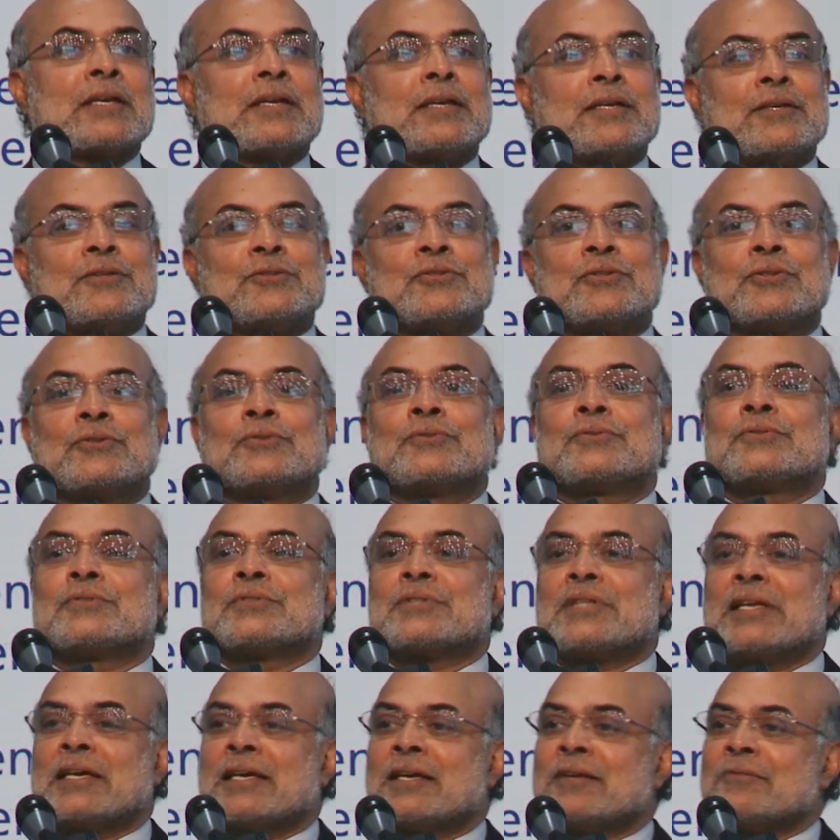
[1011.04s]
is
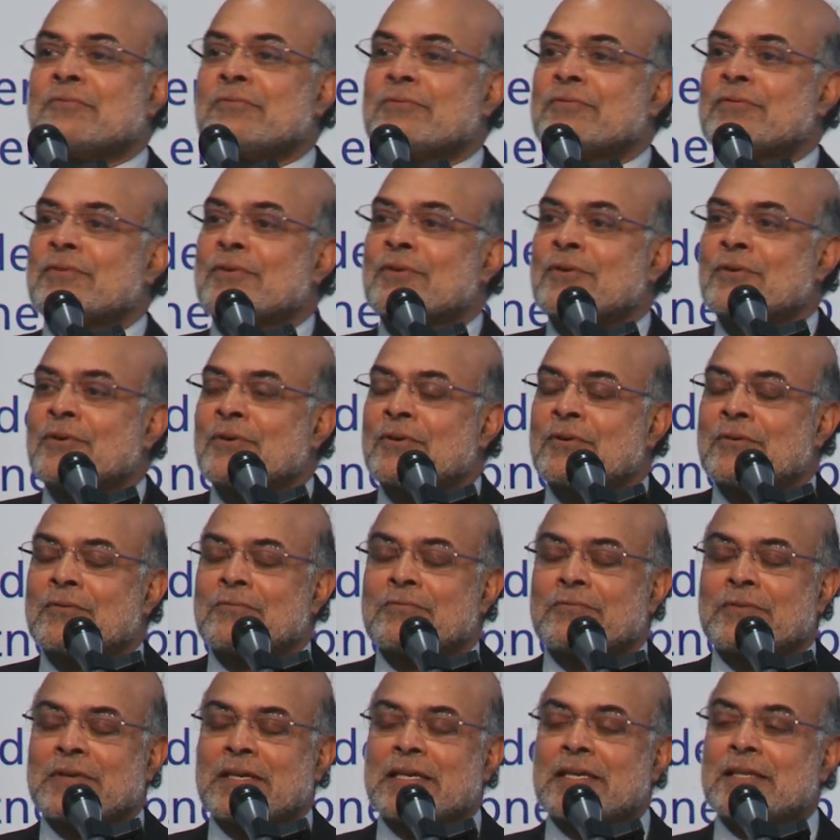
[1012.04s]
used then for
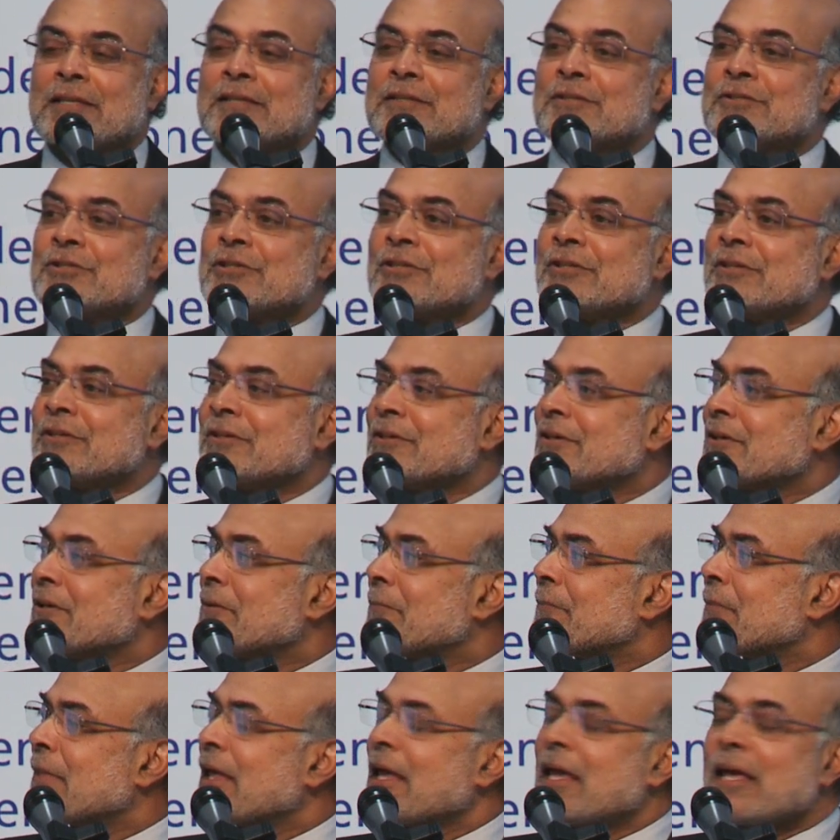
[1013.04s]
feeding the children.
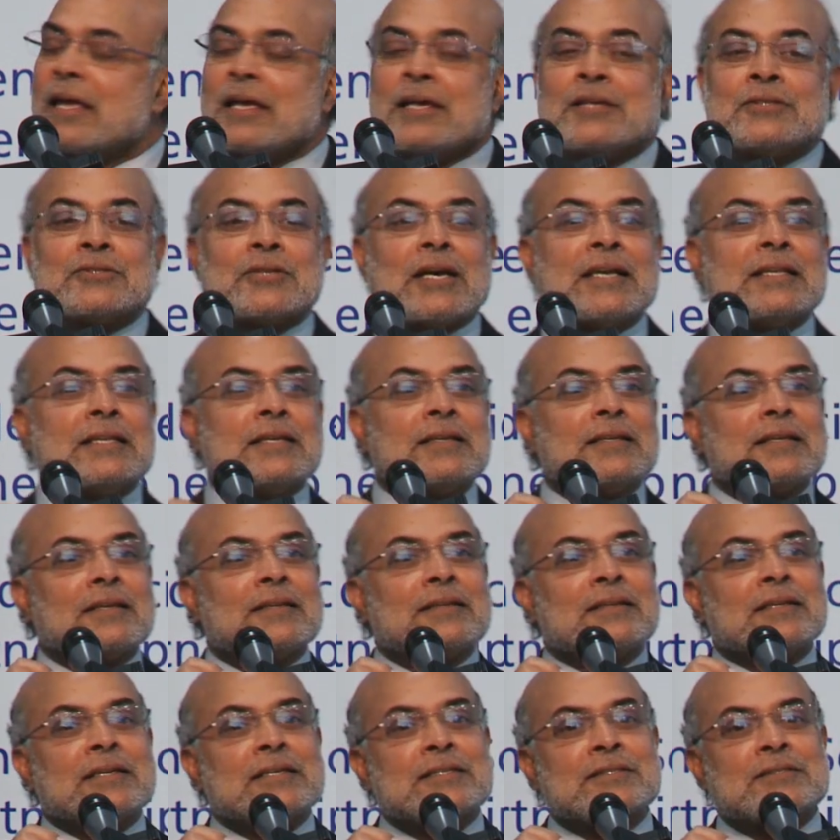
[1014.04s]
So I think
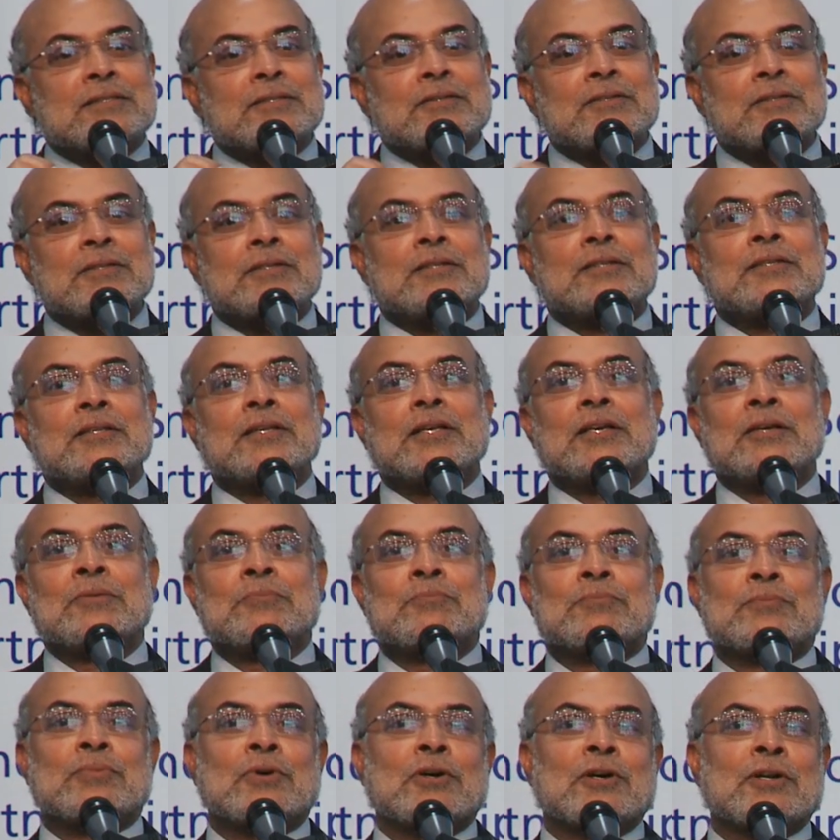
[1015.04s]
there's a real
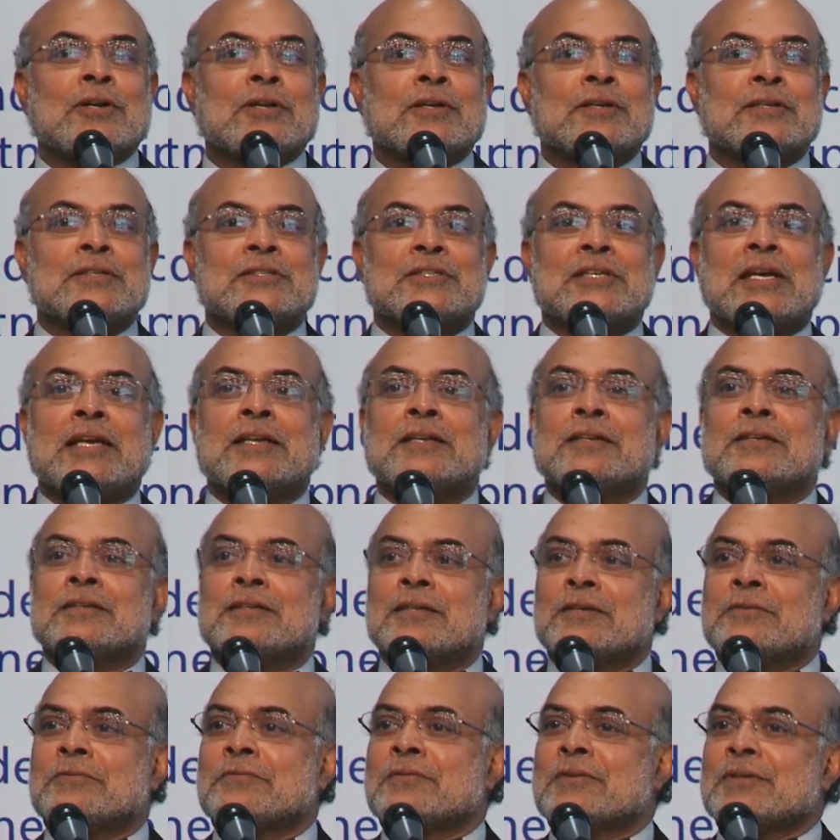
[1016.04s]
important gender
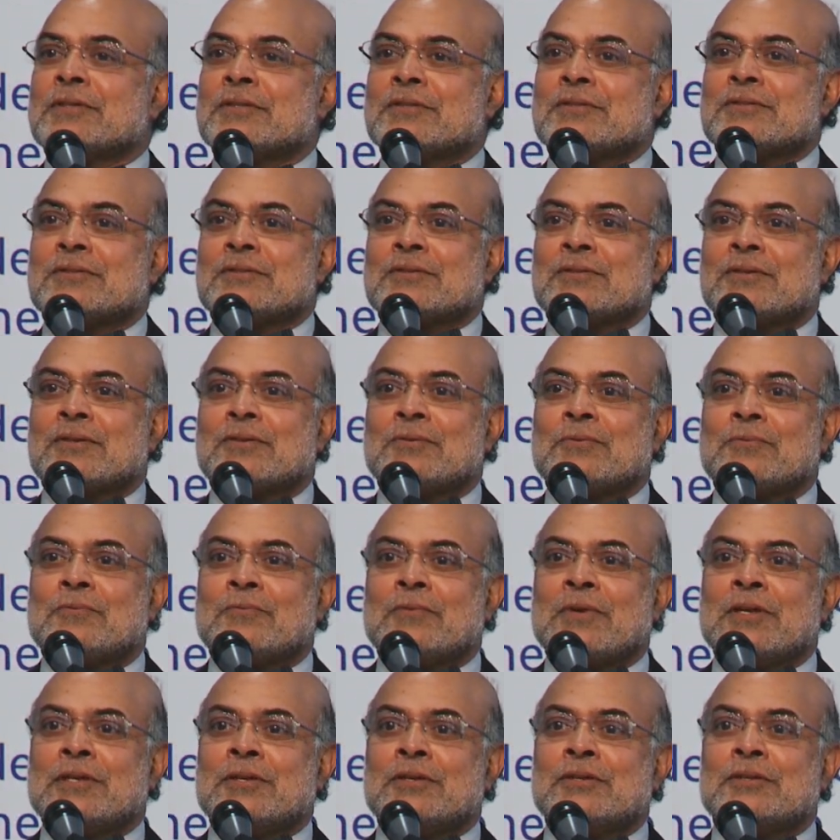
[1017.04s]
difference
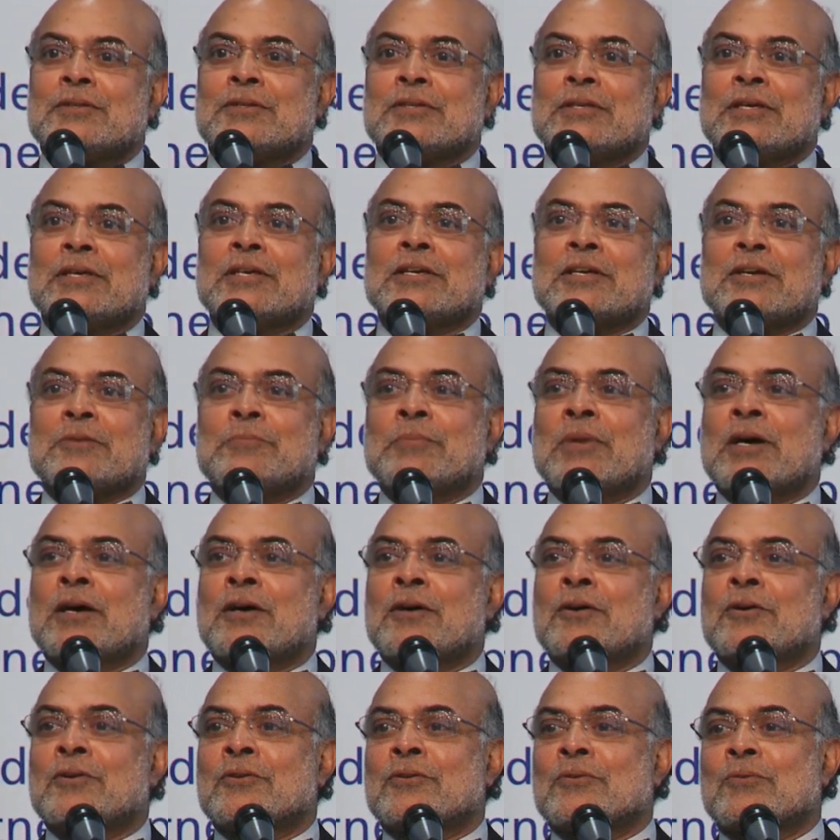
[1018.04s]
when you think
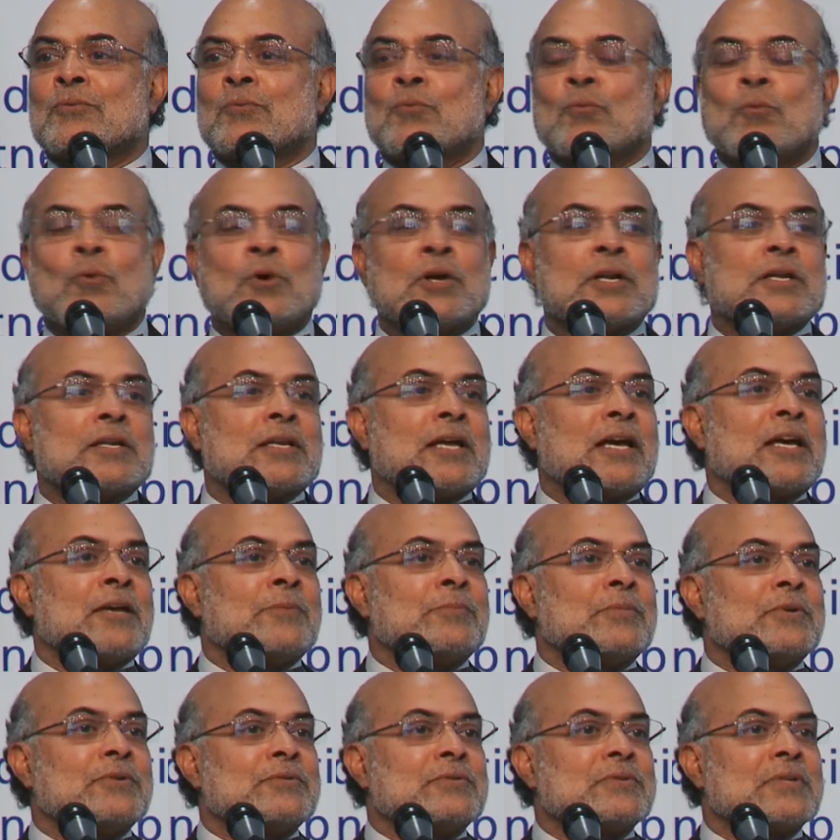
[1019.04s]
about what
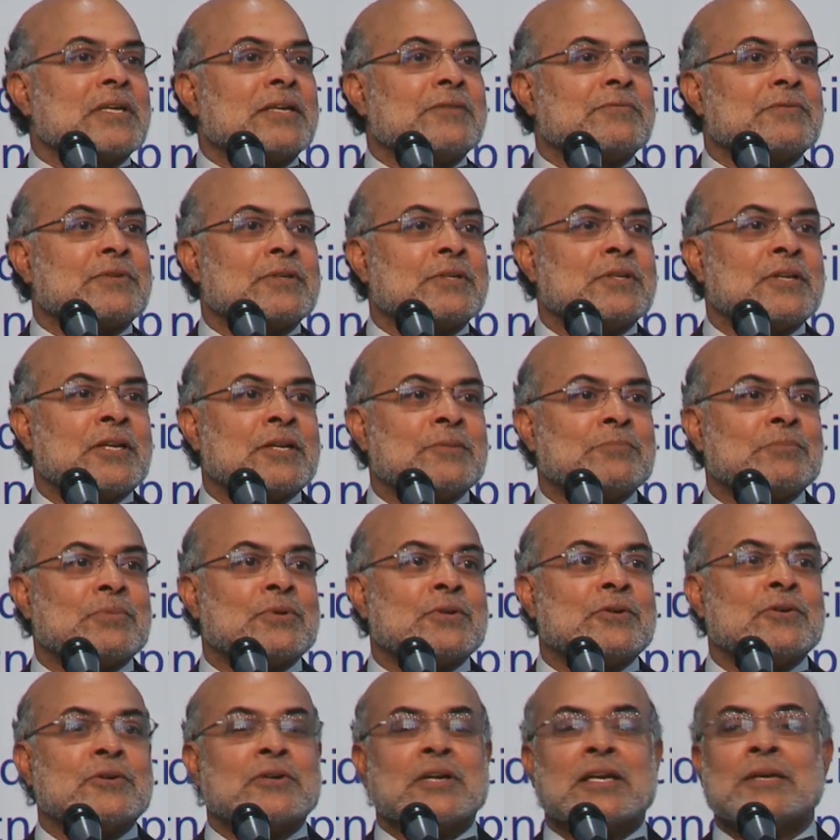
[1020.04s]
type of safety net
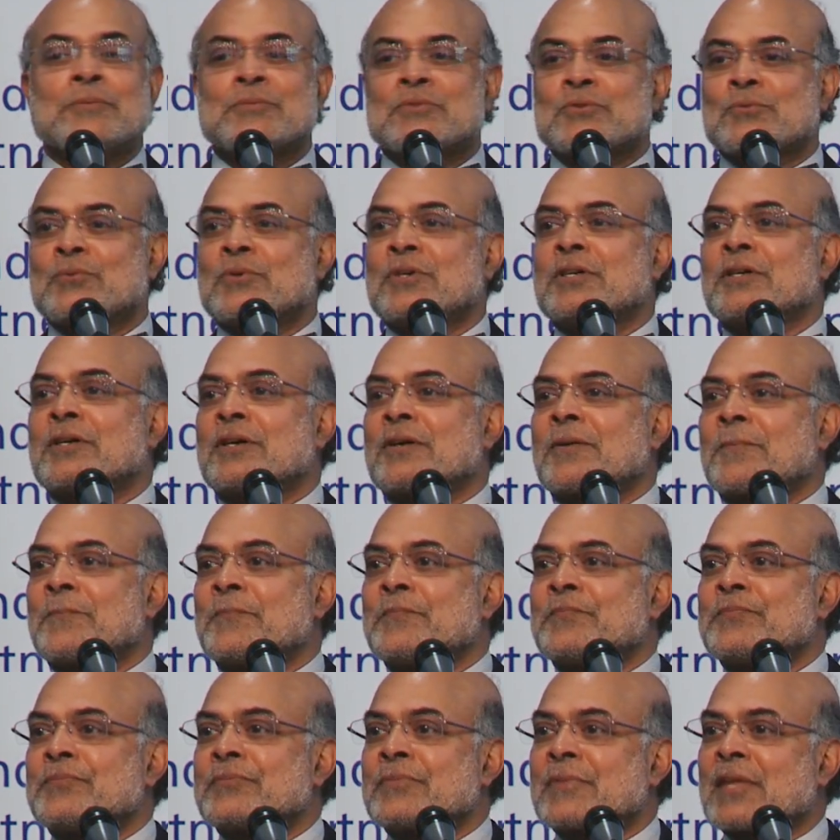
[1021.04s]
programs work.
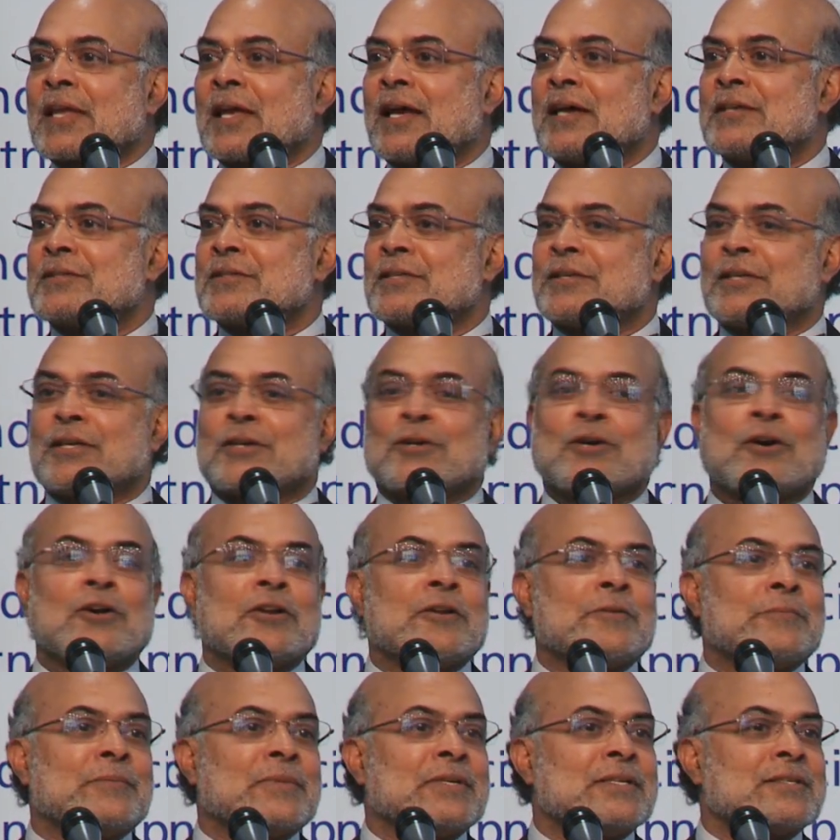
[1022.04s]
As an
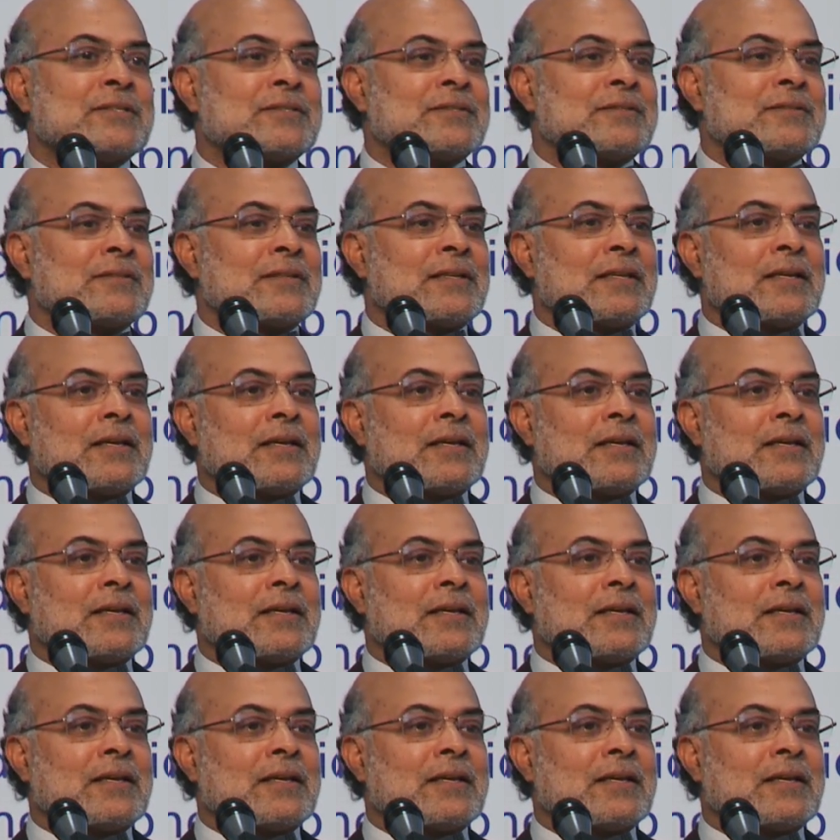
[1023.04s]
economist,